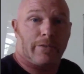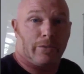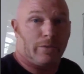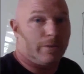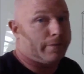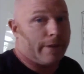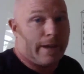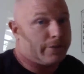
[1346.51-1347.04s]
and
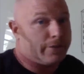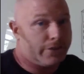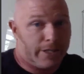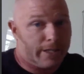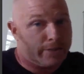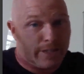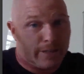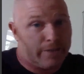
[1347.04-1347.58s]
through the founder's
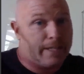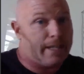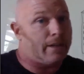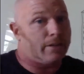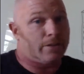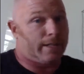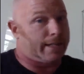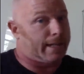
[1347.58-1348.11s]
shares and everything
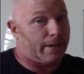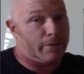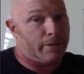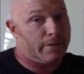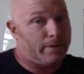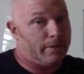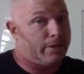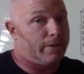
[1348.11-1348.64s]
else, like
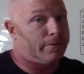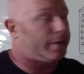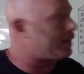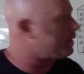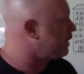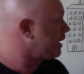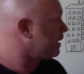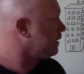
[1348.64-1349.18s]
every good
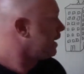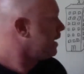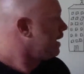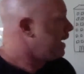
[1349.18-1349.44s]
founder does.